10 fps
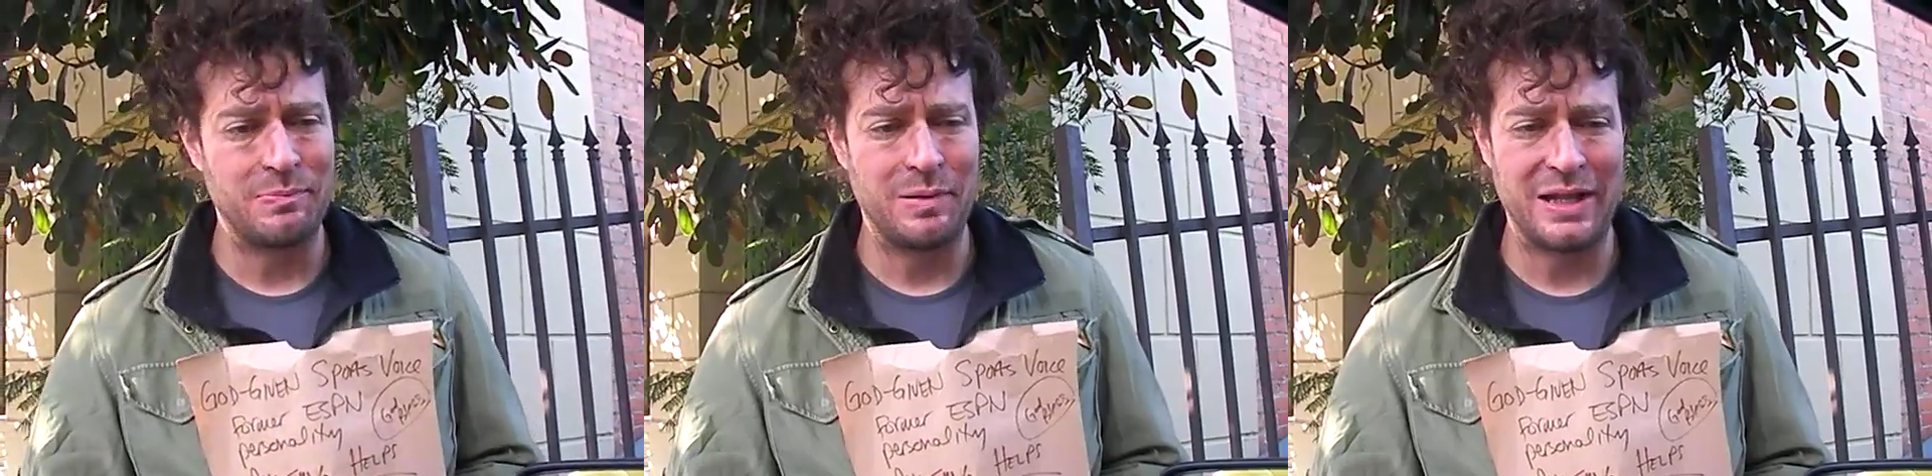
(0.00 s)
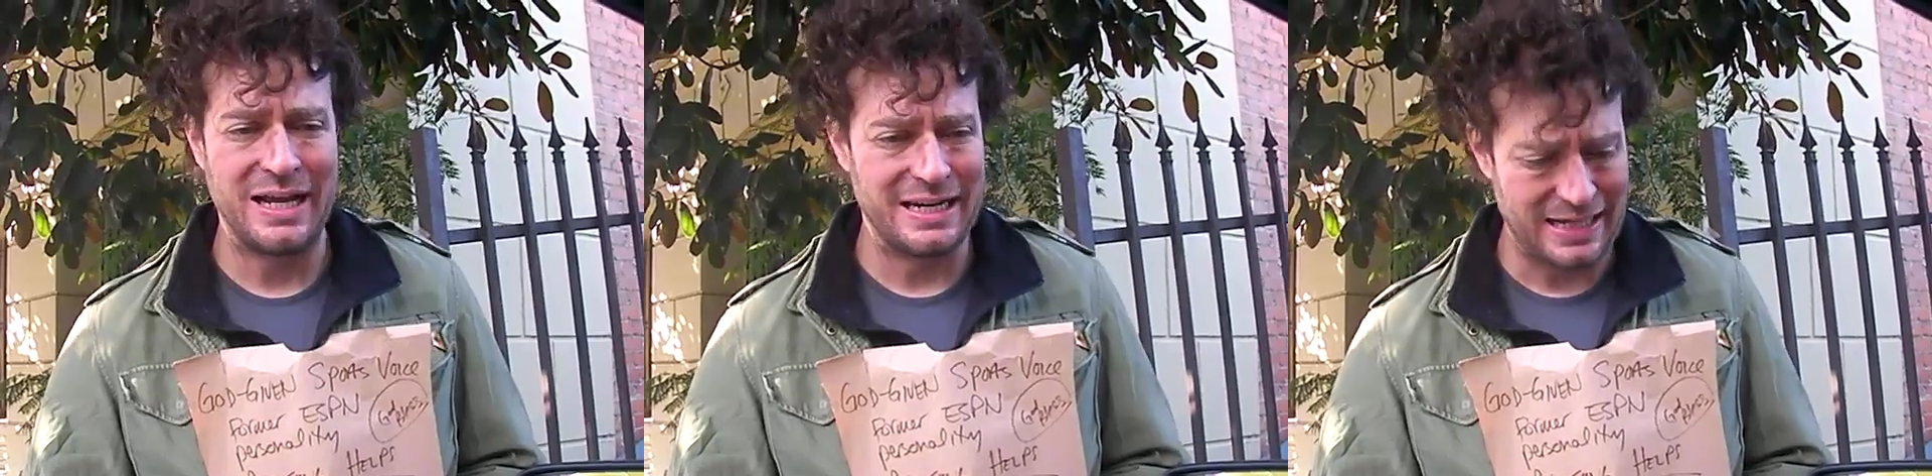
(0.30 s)

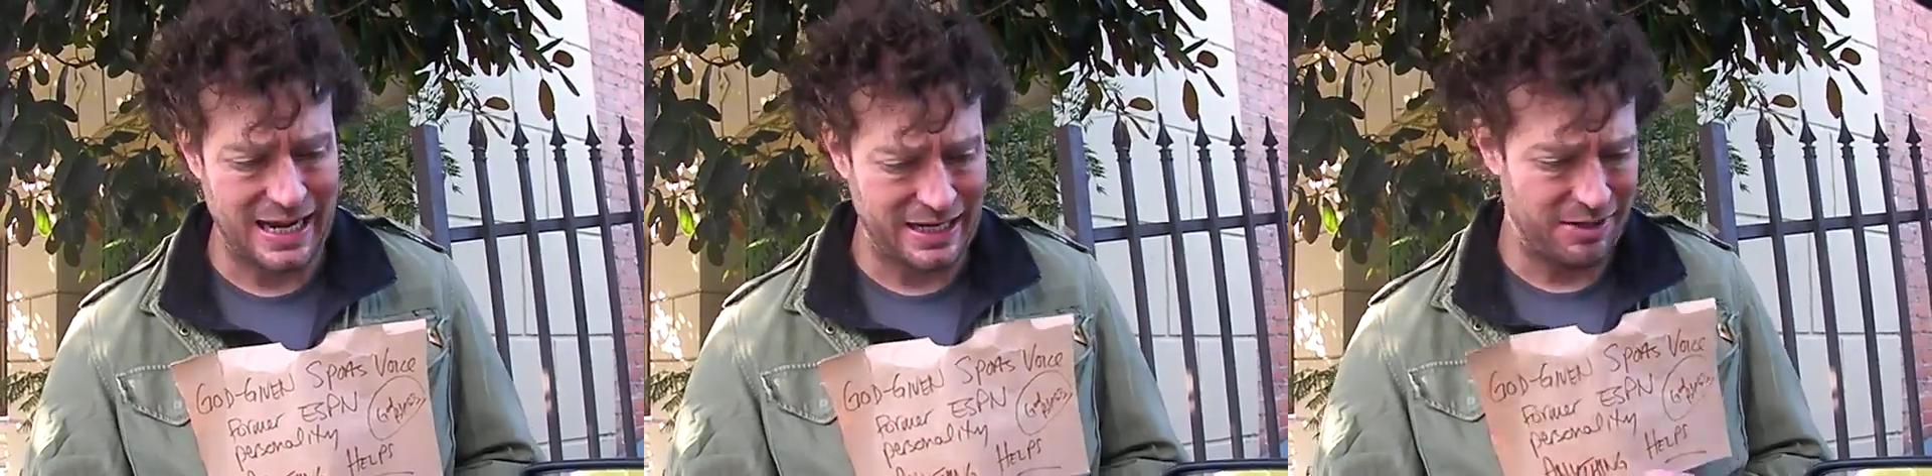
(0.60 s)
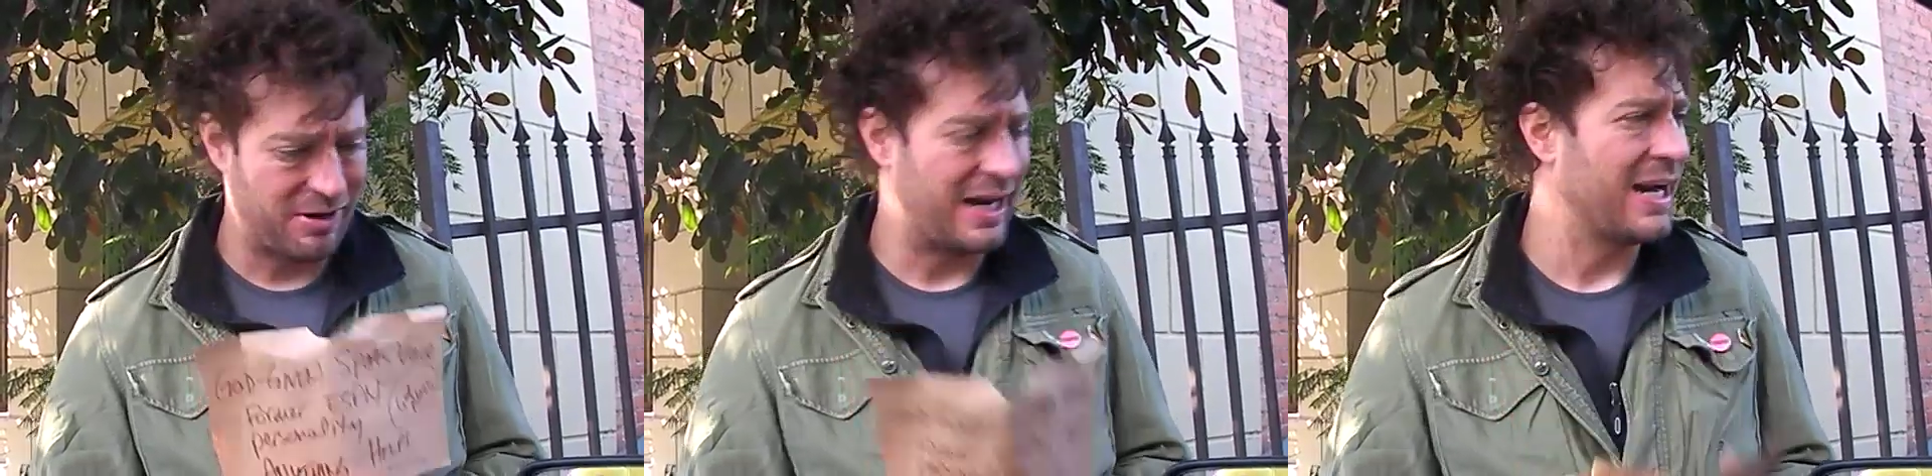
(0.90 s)
play, and now
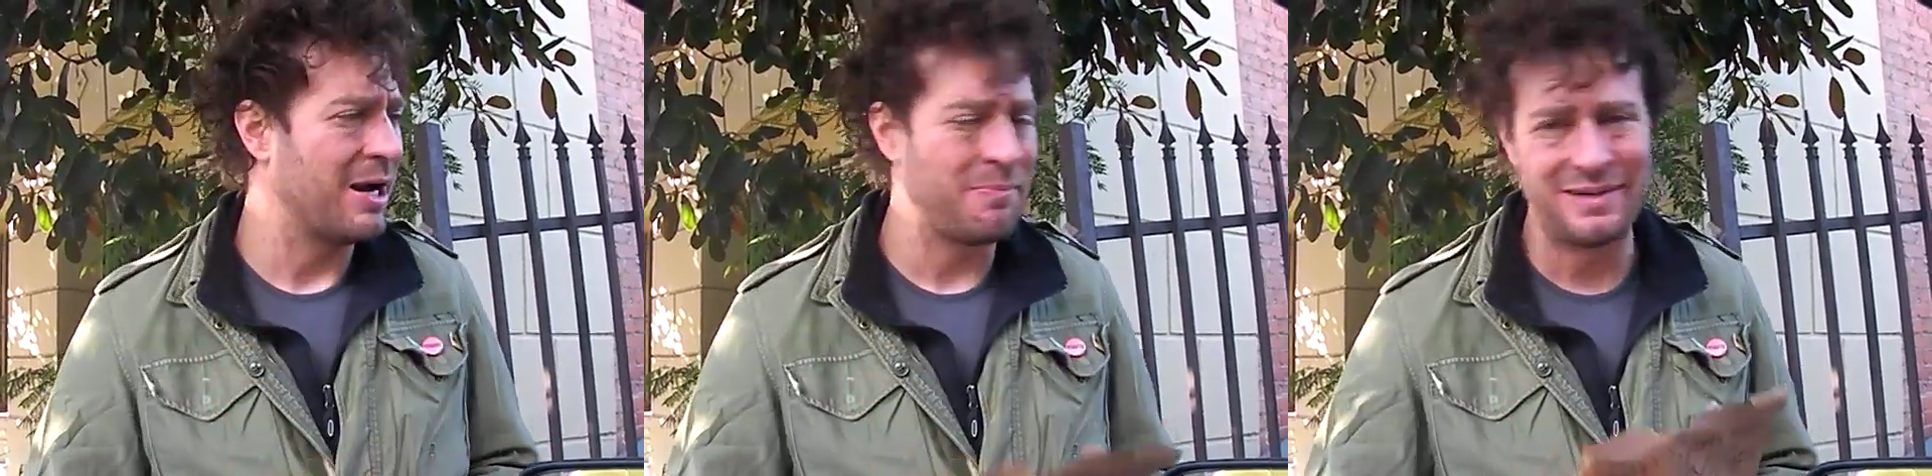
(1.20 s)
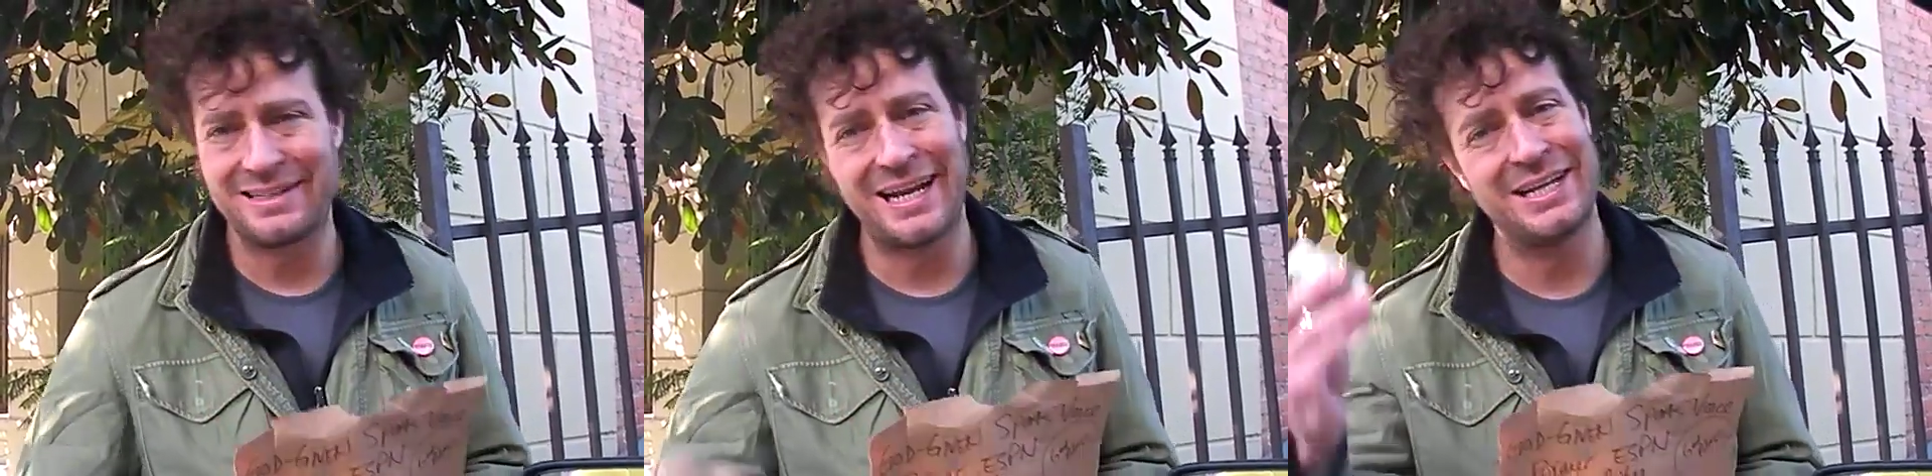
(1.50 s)
here I am, and
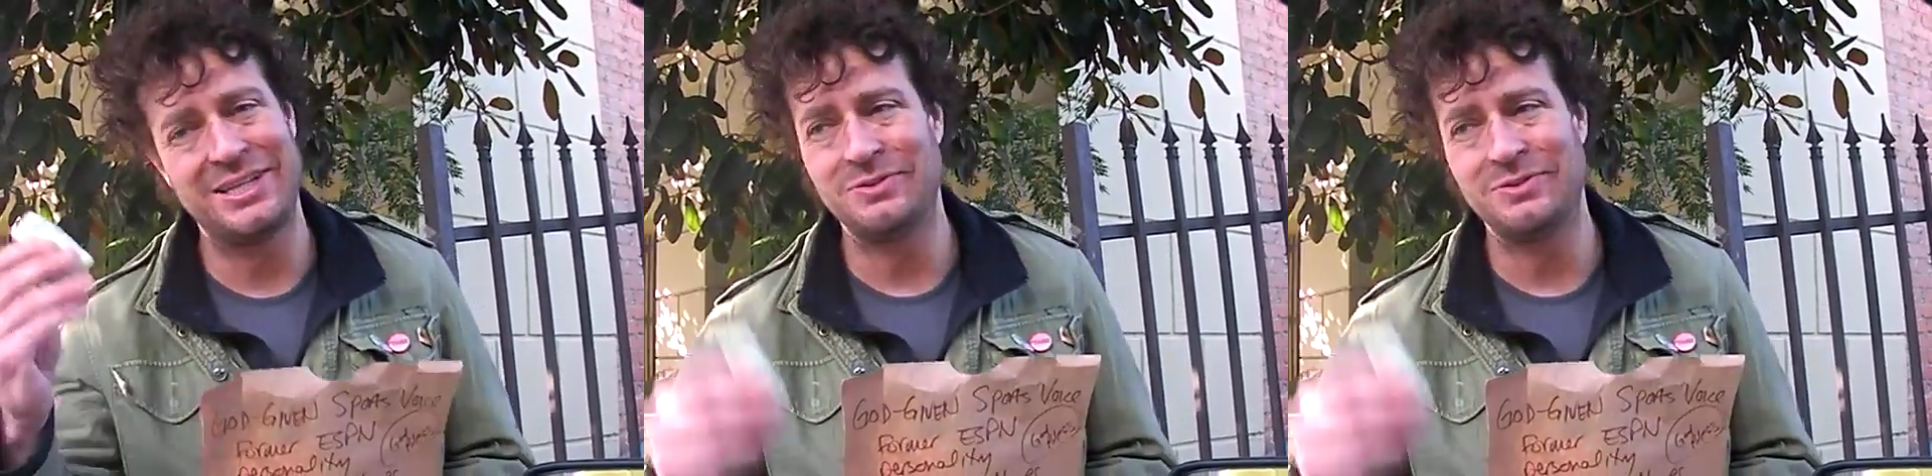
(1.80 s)
thank you